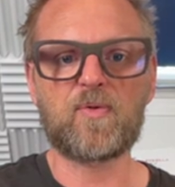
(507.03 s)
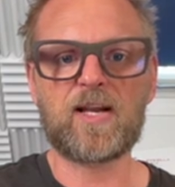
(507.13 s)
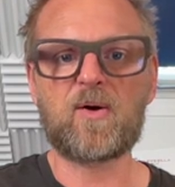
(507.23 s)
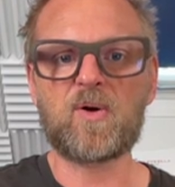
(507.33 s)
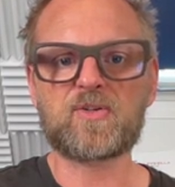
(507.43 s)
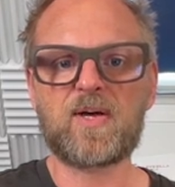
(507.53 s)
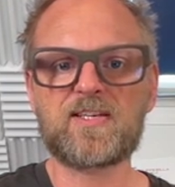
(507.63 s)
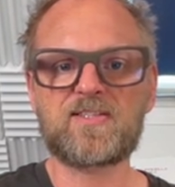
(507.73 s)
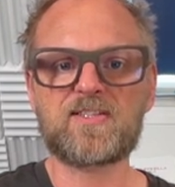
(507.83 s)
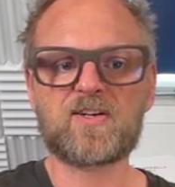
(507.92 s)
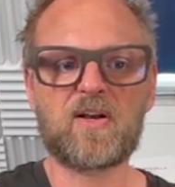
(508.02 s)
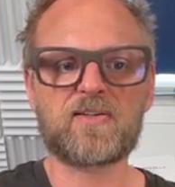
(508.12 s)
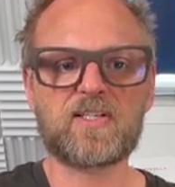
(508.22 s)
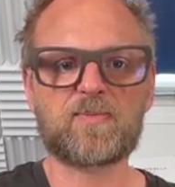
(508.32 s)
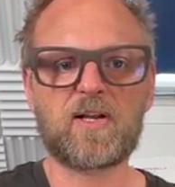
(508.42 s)
that also has these color
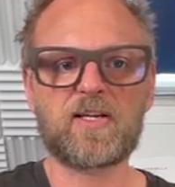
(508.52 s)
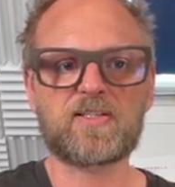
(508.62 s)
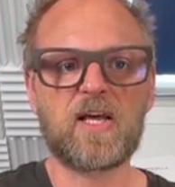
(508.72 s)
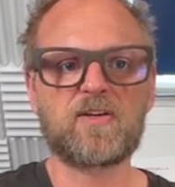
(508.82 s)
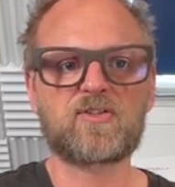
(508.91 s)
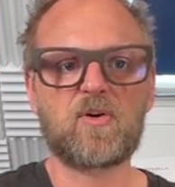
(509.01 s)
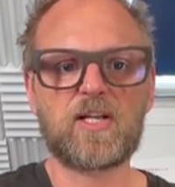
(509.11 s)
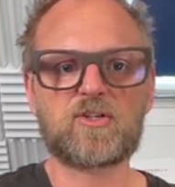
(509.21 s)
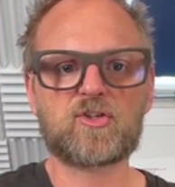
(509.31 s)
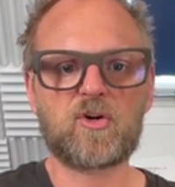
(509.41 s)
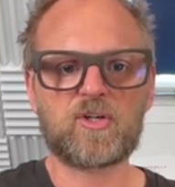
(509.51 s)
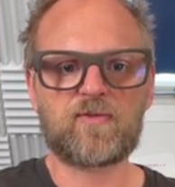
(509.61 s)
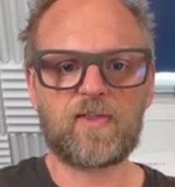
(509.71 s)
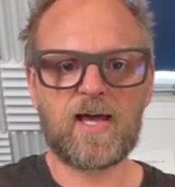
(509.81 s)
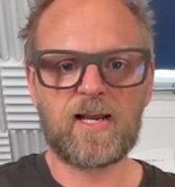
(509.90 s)
displays. So let's search
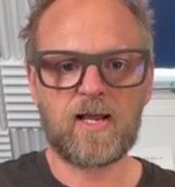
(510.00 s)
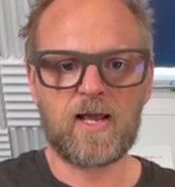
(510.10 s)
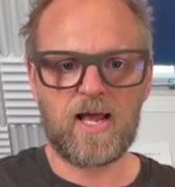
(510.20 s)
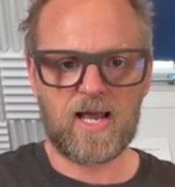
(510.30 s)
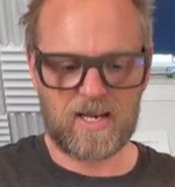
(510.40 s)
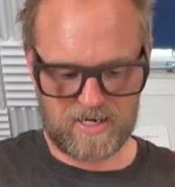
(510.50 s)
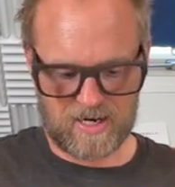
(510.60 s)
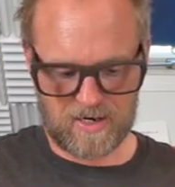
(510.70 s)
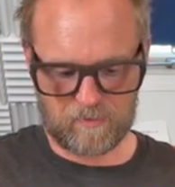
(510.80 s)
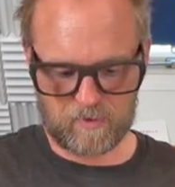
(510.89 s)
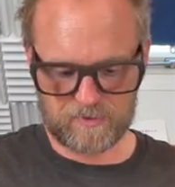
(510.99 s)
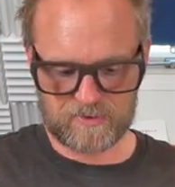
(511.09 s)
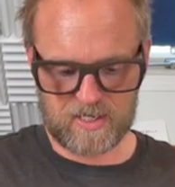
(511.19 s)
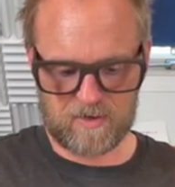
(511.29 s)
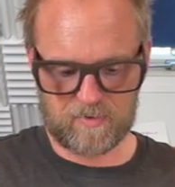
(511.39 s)
for that. And I will
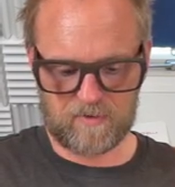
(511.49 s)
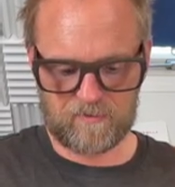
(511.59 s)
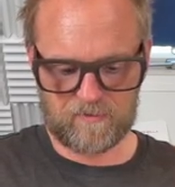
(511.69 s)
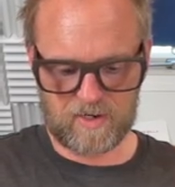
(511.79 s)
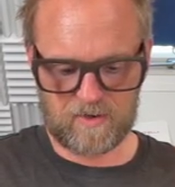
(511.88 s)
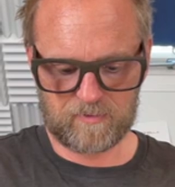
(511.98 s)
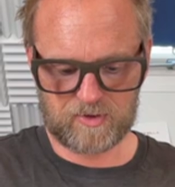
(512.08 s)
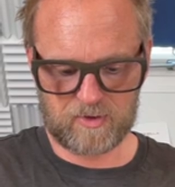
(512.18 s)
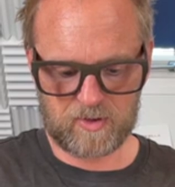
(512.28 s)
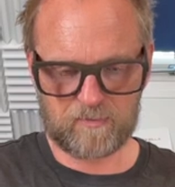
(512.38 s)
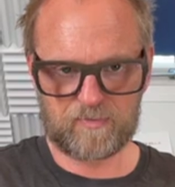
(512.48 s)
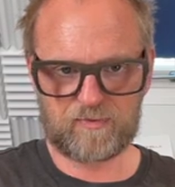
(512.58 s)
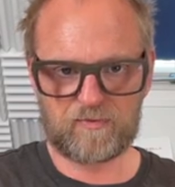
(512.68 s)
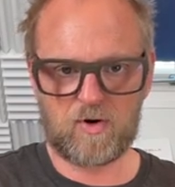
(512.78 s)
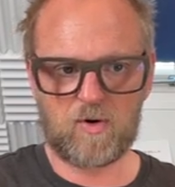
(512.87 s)
type in Frame Shot
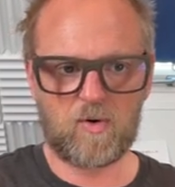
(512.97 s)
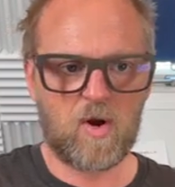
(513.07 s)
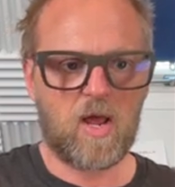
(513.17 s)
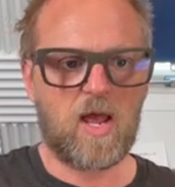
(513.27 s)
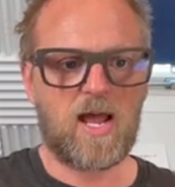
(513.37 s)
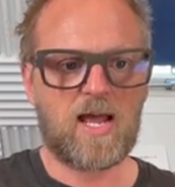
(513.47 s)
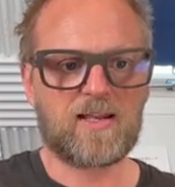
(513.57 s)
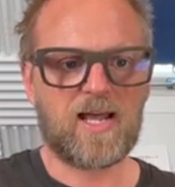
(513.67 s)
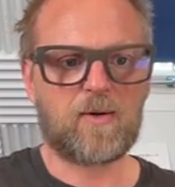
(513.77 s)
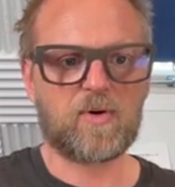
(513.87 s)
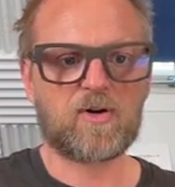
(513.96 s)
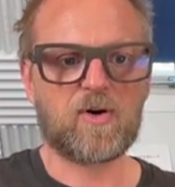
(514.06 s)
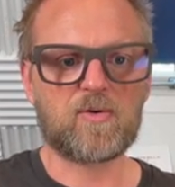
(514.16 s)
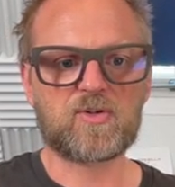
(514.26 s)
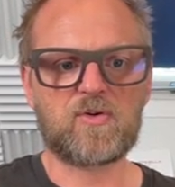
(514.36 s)
Pro. And there we
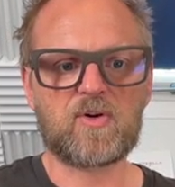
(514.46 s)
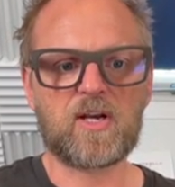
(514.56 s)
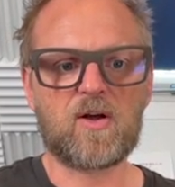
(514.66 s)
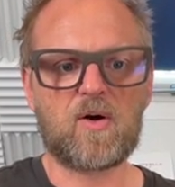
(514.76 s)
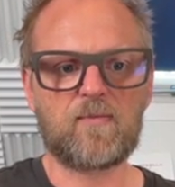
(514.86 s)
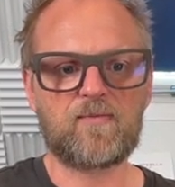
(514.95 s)
go. So you can...